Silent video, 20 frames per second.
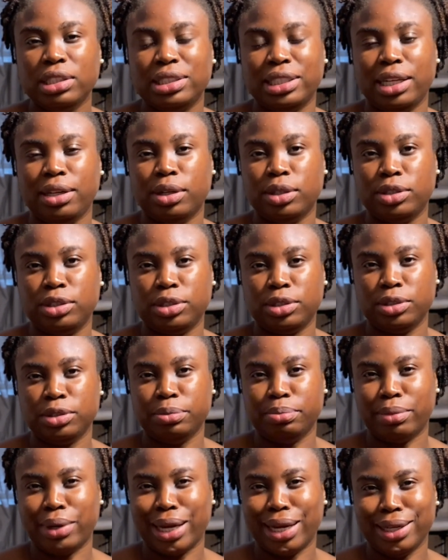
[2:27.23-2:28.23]
tailored
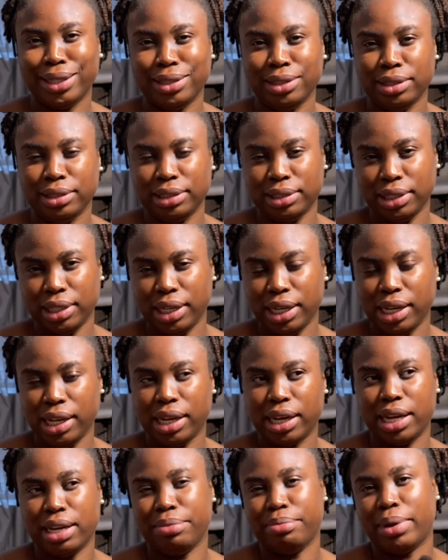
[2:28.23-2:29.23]
to my
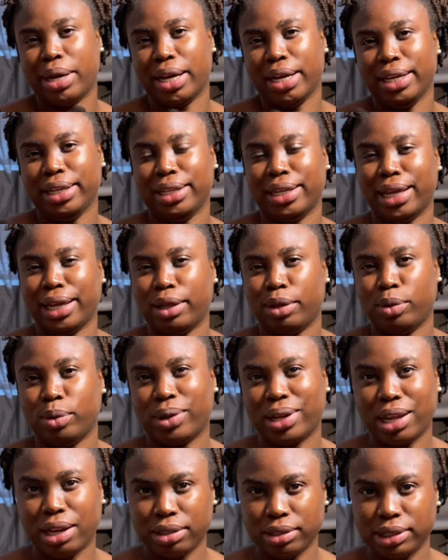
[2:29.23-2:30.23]
city and my like
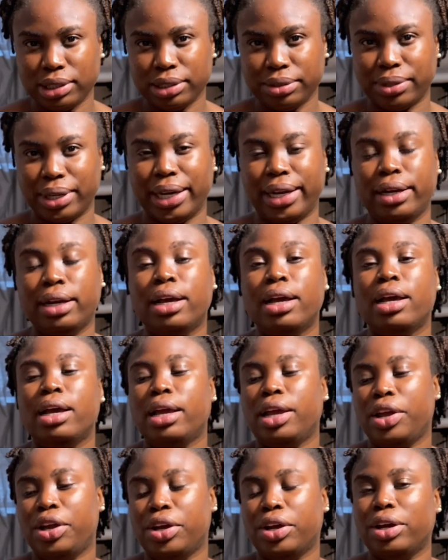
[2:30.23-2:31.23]
locality, right?
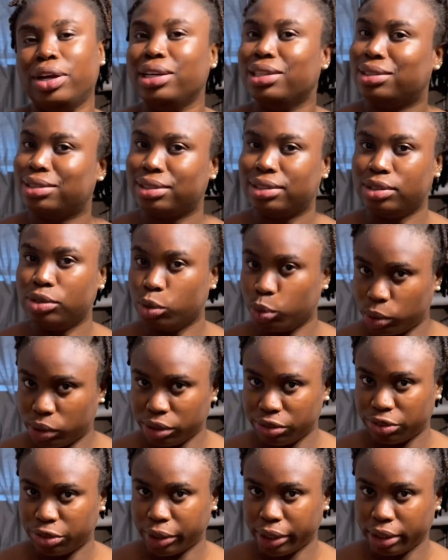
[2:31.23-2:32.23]
Here it's no
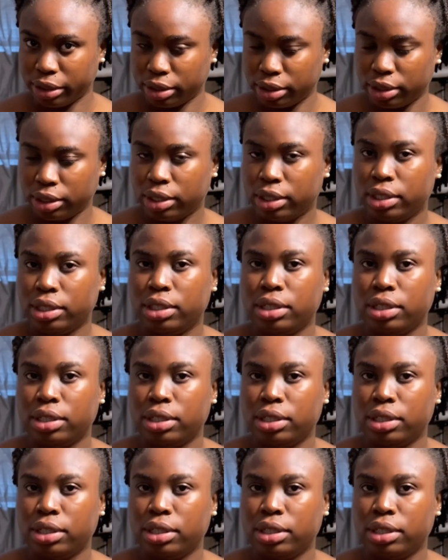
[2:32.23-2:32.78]
different.